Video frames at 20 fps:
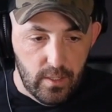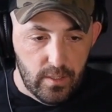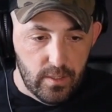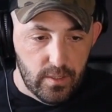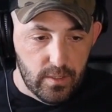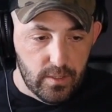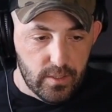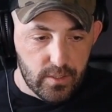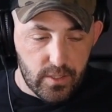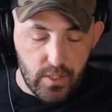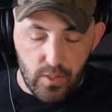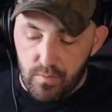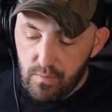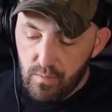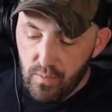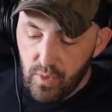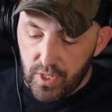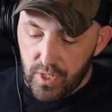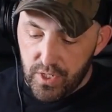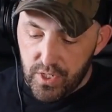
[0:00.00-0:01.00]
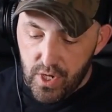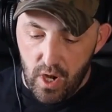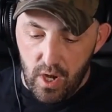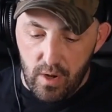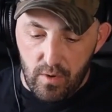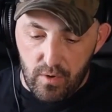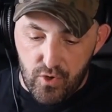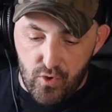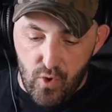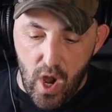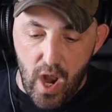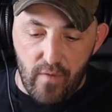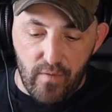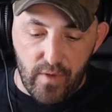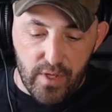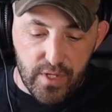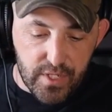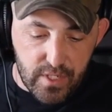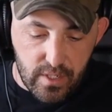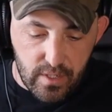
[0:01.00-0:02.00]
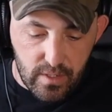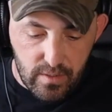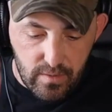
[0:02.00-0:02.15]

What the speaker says: So let's start in Travis.